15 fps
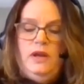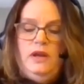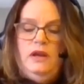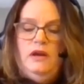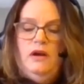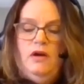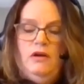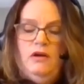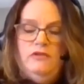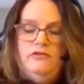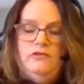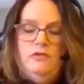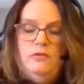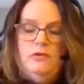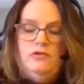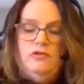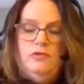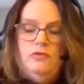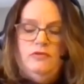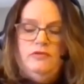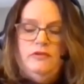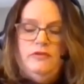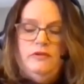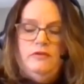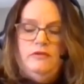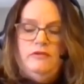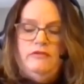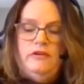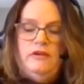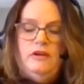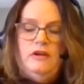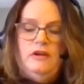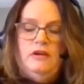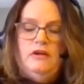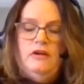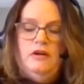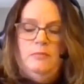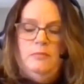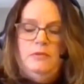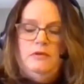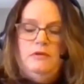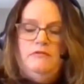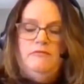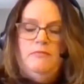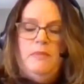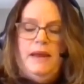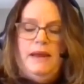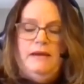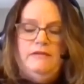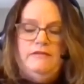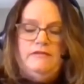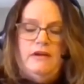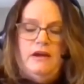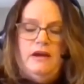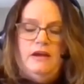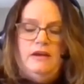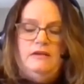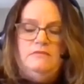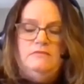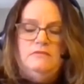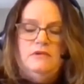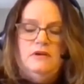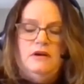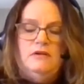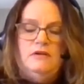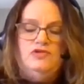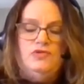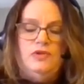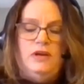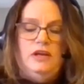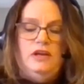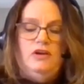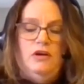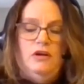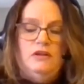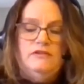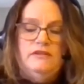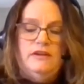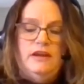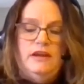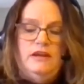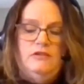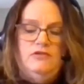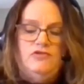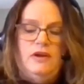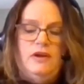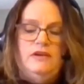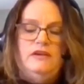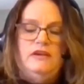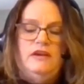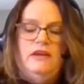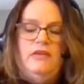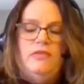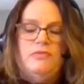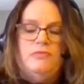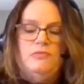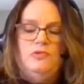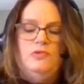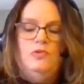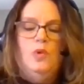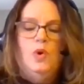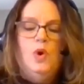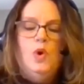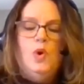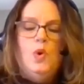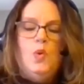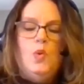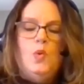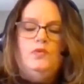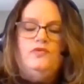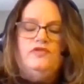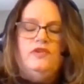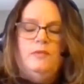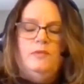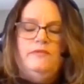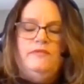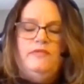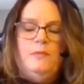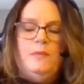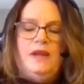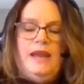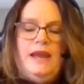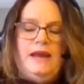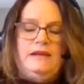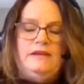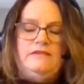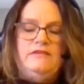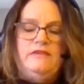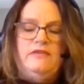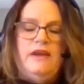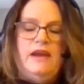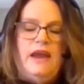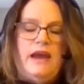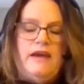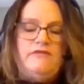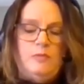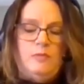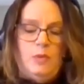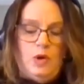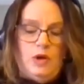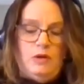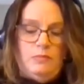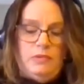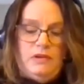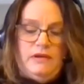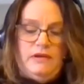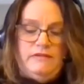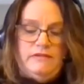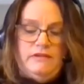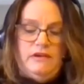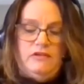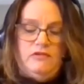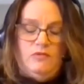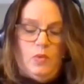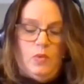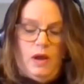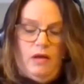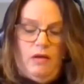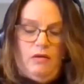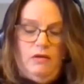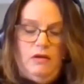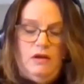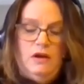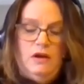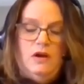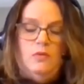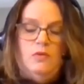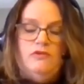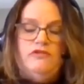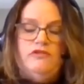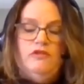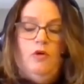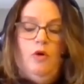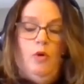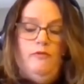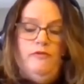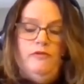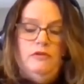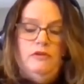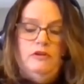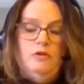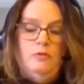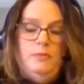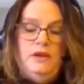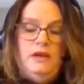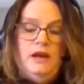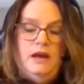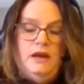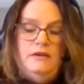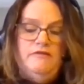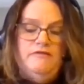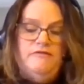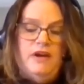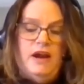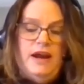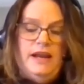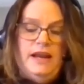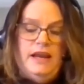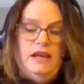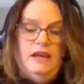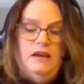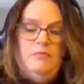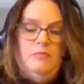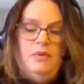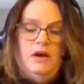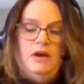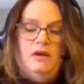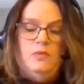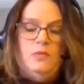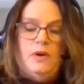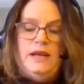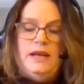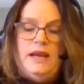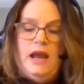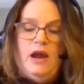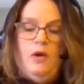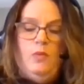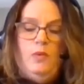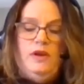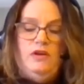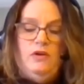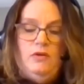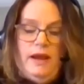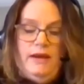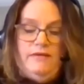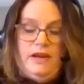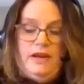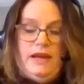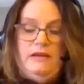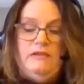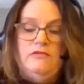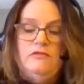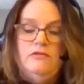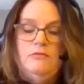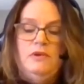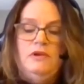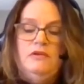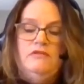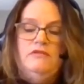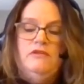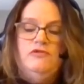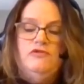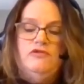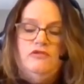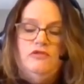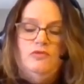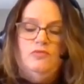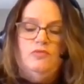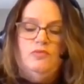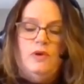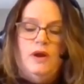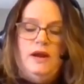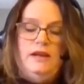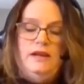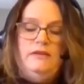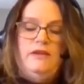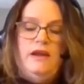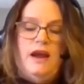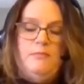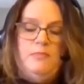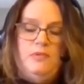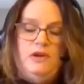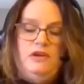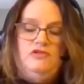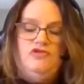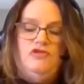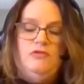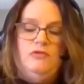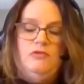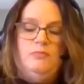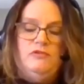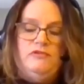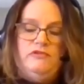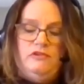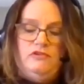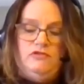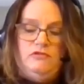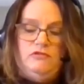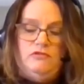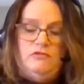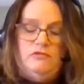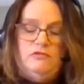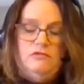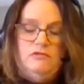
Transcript: we also were told that there is a couple of banks on a training call today trying to get through some of the mechanics that they have to put in place as well. We're still hopeful it'll be on Friday, but right now we don't have an answer because they're still writing the operational procedures.